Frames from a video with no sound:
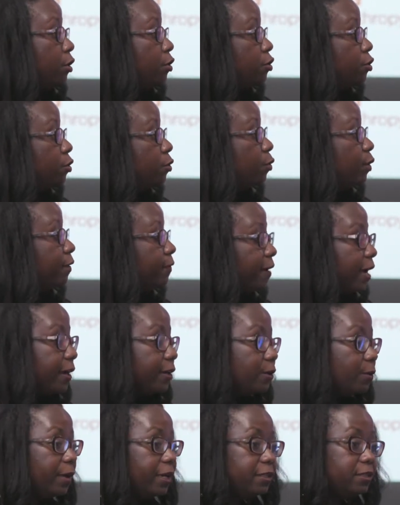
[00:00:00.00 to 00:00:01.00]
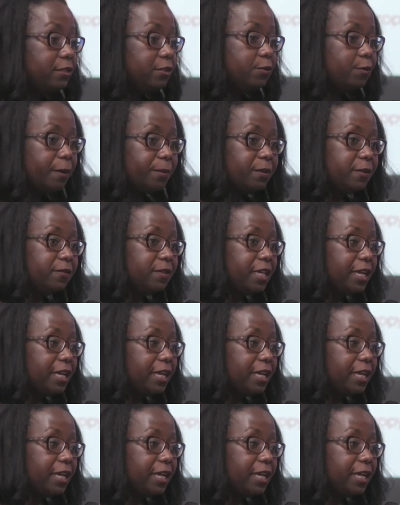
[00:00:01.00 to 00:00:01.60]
to evaluate disruptive